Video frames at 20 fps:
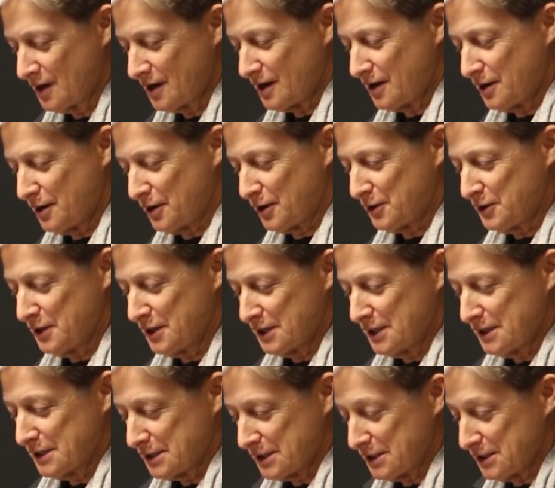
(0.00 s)

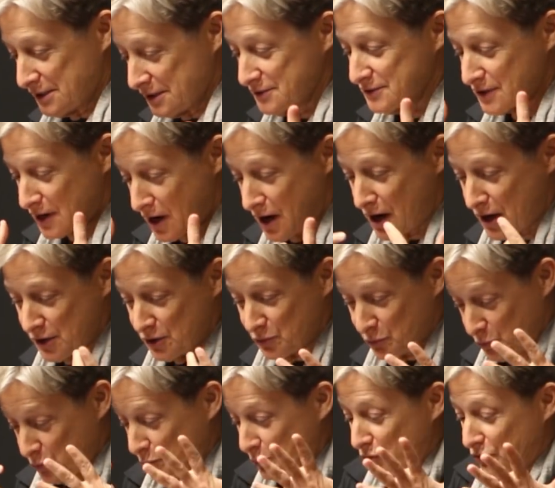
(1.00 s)
It is I
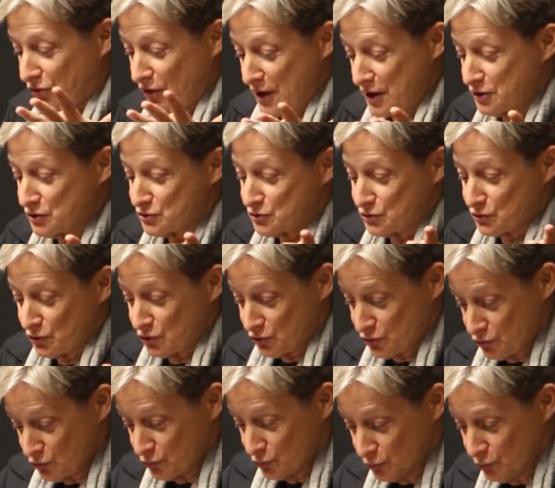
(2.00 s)
who thanks
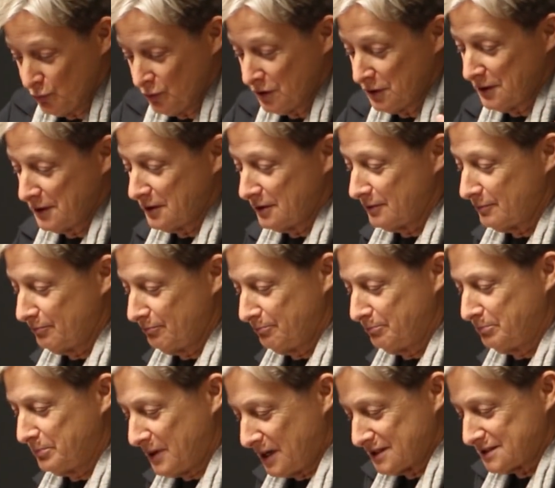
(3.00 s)
you,
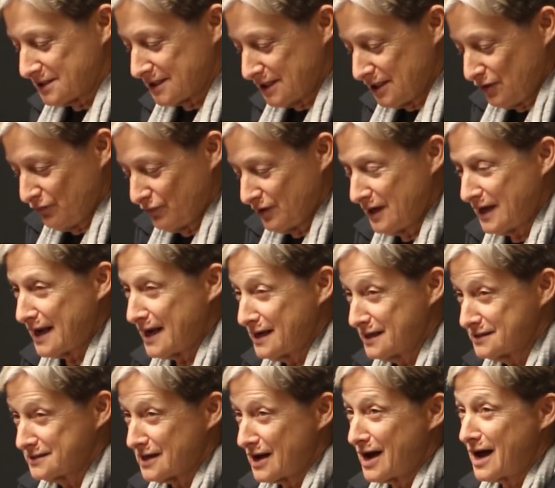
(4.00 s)
but even
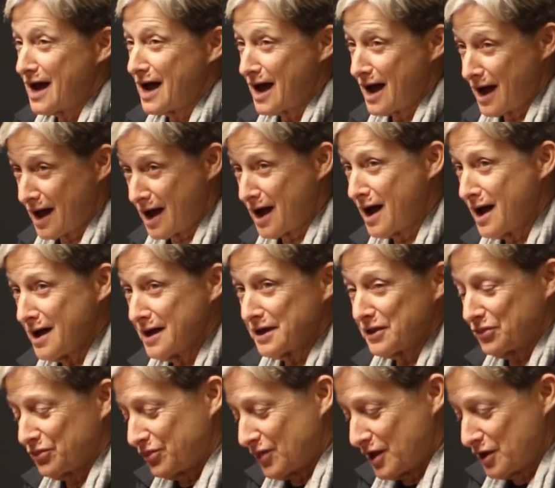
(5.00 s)
as I
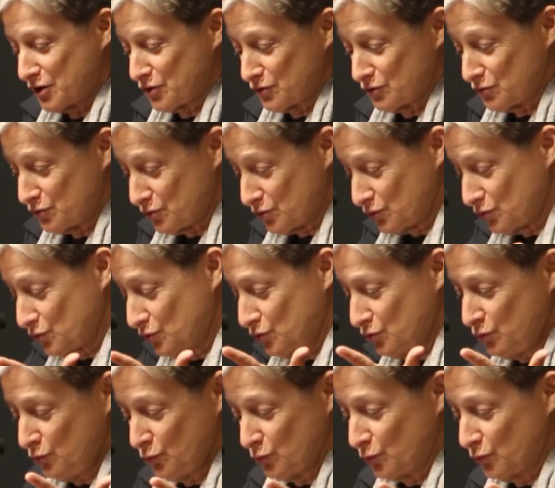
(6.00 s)
thank
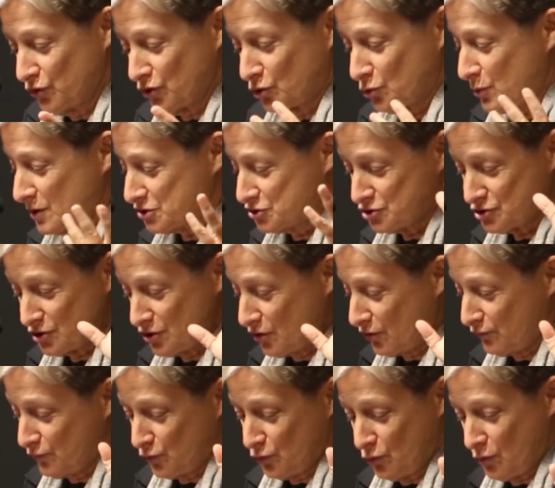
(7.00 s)
you, the question
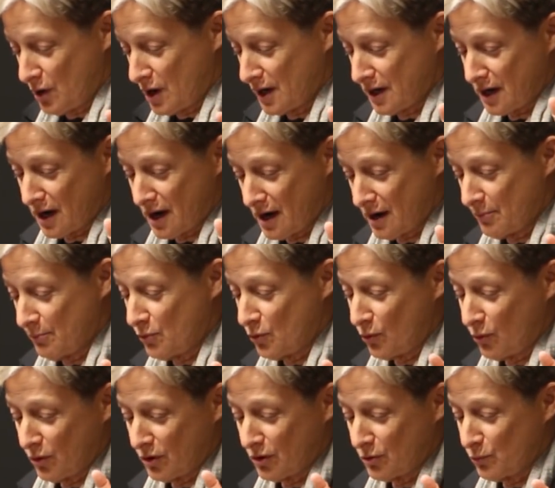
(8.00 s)
of who I am
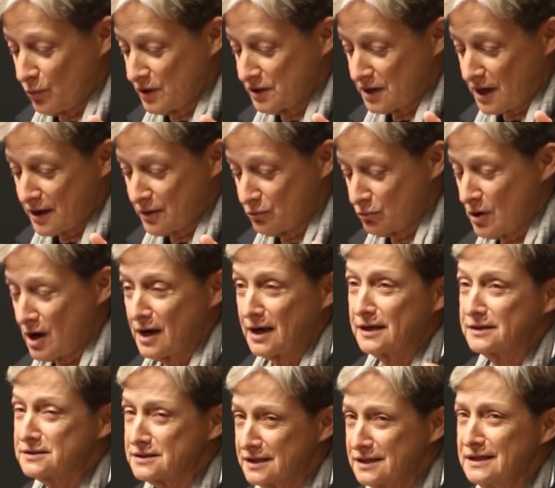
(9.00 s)
or what I
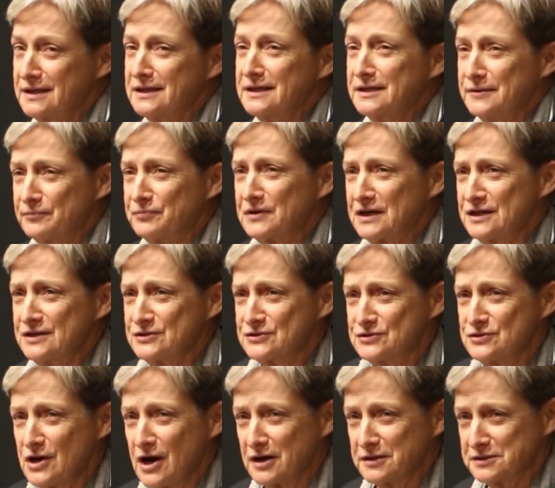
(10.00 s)
write is
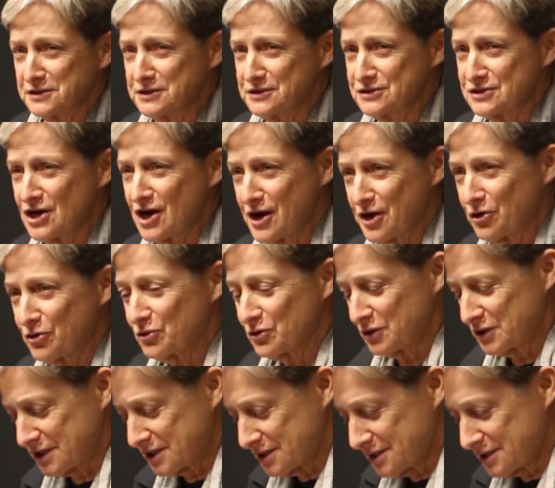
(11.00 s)
not entirely